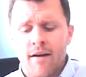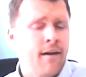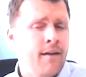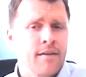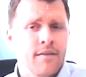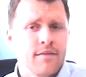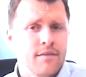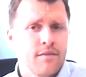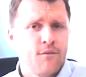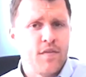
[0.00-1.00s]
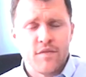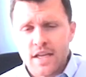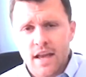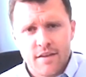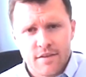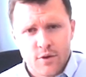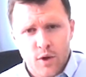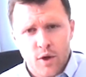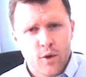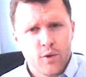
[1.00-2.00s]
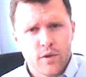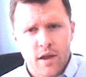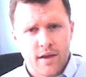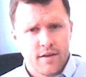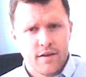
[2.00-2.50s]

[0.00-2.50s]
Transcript: hunt 50 days in a row.